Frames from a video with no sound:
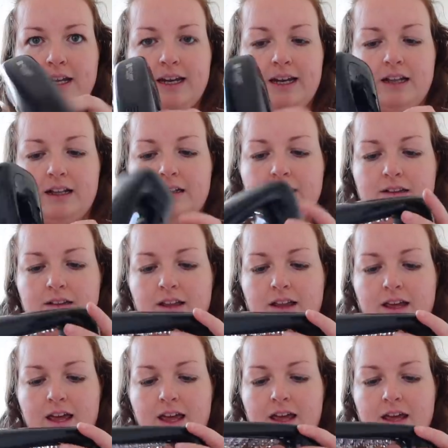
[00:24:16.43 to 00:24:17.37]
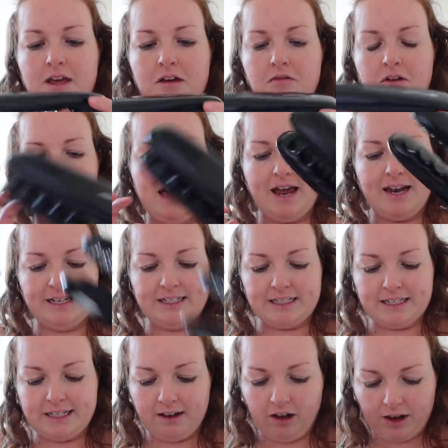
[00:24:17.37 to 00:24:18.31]
little
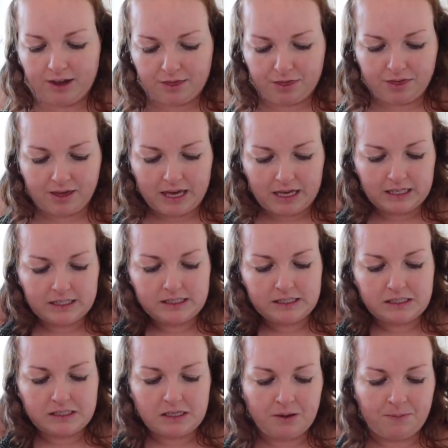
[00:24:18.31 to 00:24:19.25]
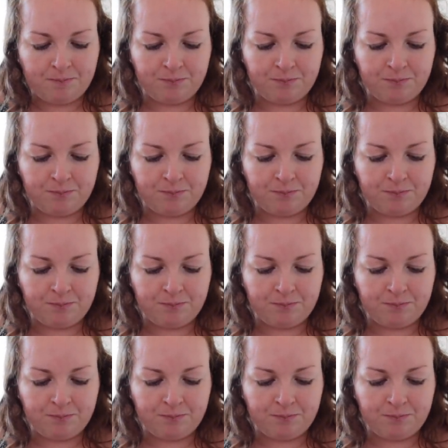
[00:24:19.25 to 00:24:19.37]
LED light things,